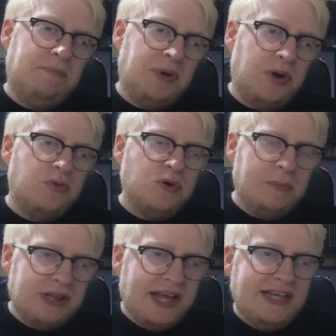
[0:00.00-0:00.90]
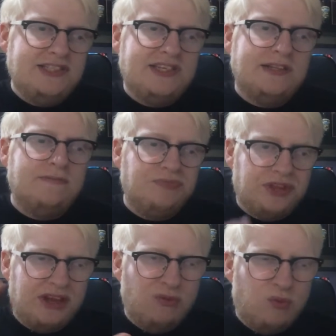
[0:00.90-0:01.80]
but replacing
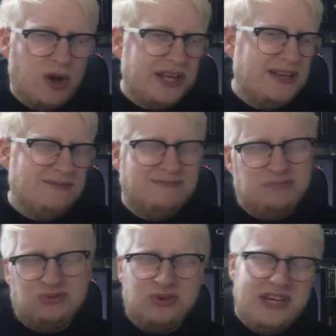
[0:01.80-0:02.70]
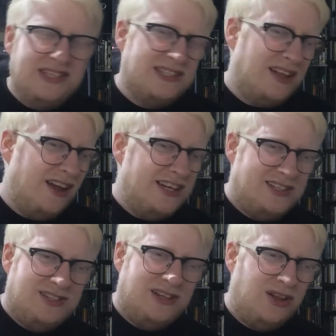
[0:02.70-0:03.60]
like white
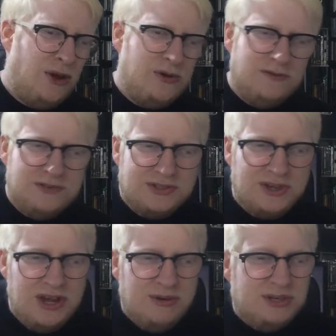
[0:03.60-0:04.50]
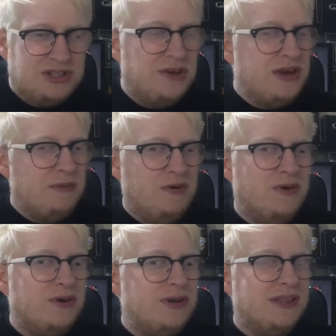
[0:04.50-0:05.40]
pre-sliced loaves, which don't get me
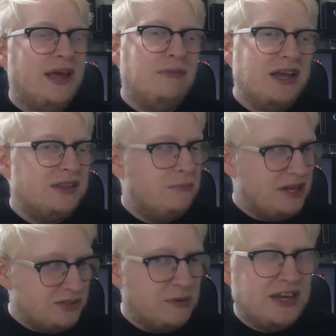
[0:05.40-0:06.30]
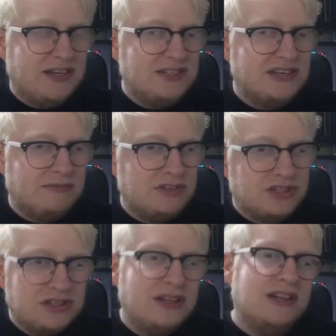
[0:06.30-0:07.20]
wrong, they make the best bacon
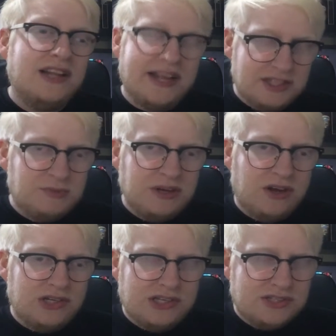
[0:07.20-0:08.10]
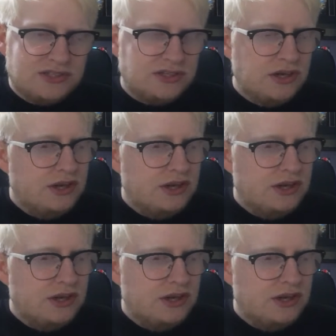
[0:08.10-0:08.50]
sandwich, let's be honest.